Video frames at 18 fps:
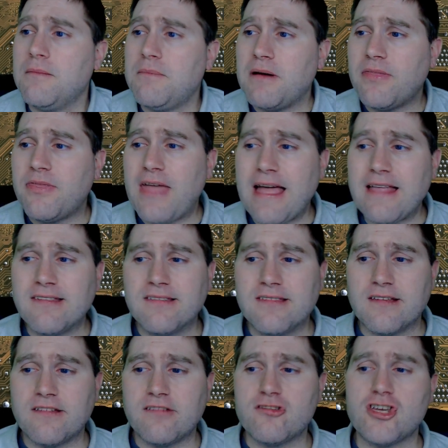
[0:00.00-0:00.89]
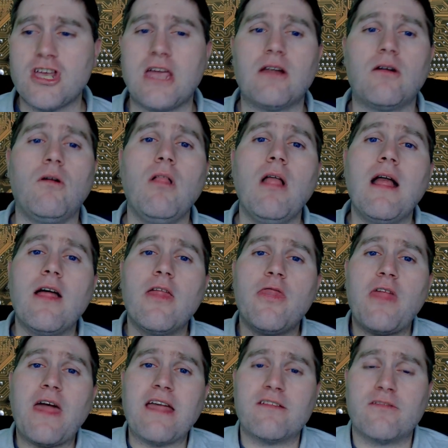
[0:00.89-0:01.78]
But that's this channel.
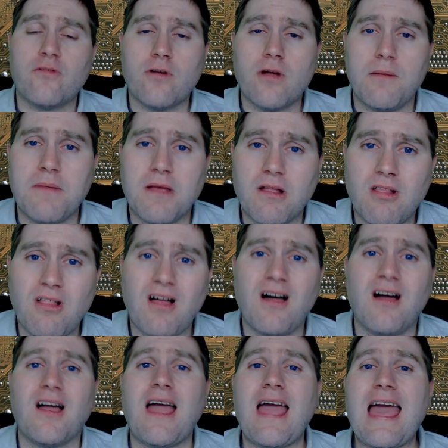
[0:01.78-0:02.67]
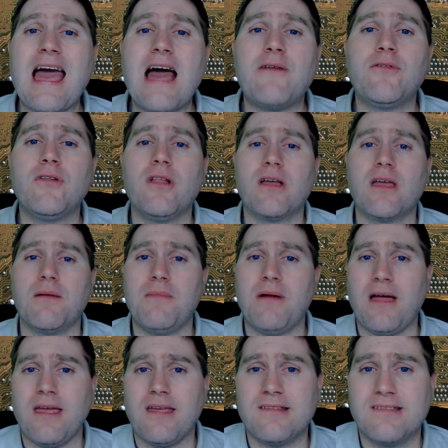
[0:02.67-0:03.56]
Thanks for coming along. Have a look at
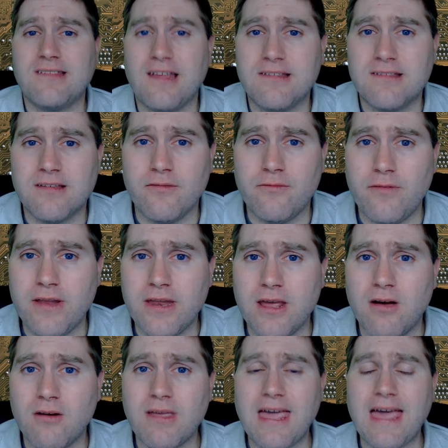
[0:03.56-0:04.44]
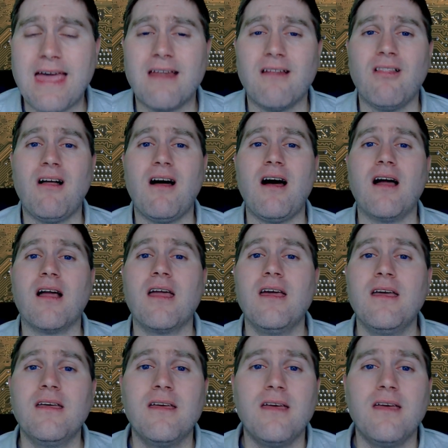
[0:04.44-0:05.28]
my extensive video catalog.